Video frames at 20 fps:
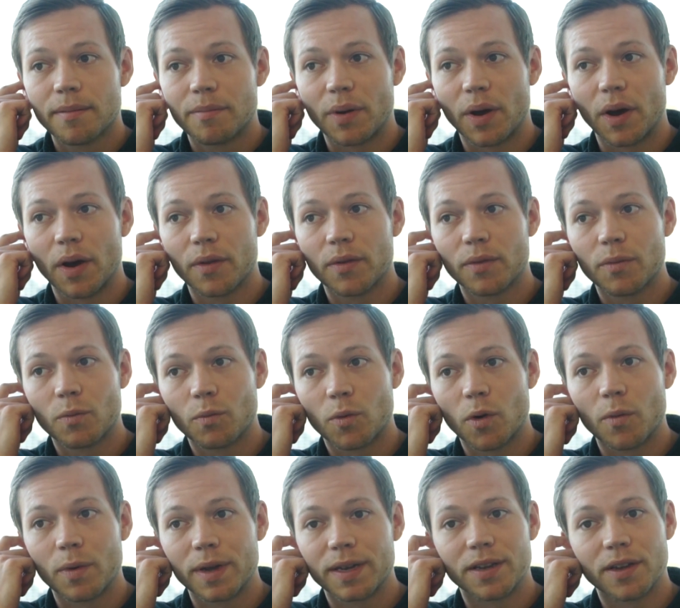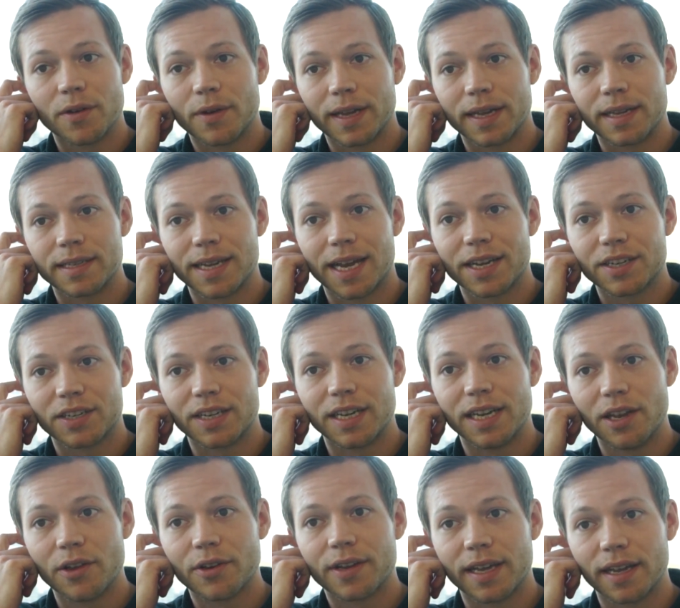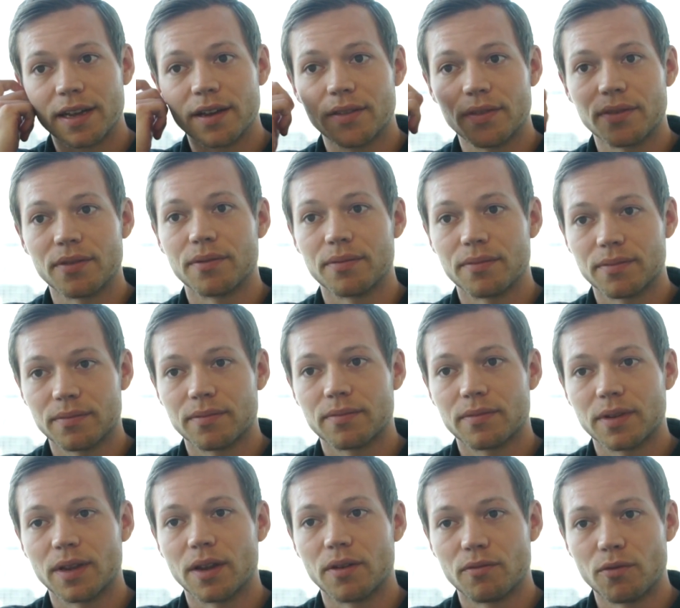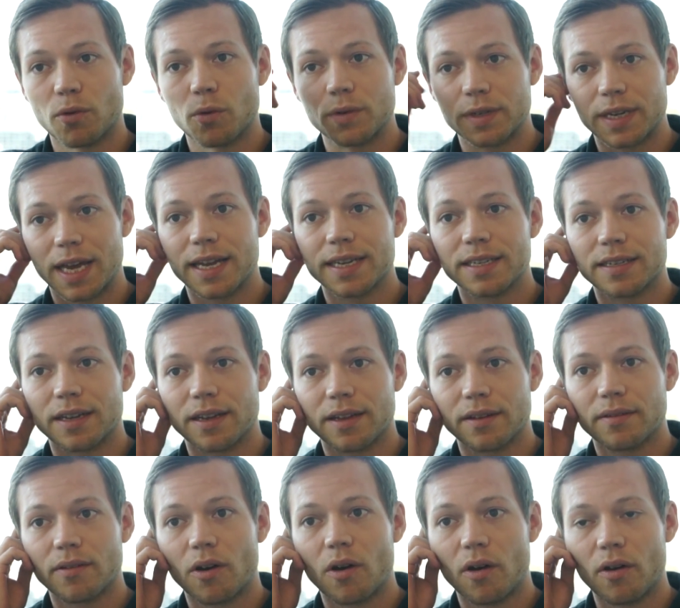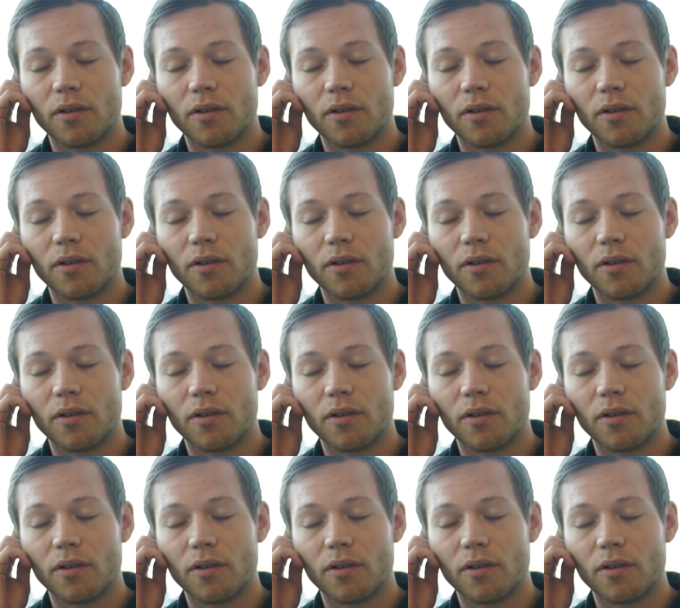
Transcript: But what we're doing is actually looking at the you know, raw data mm.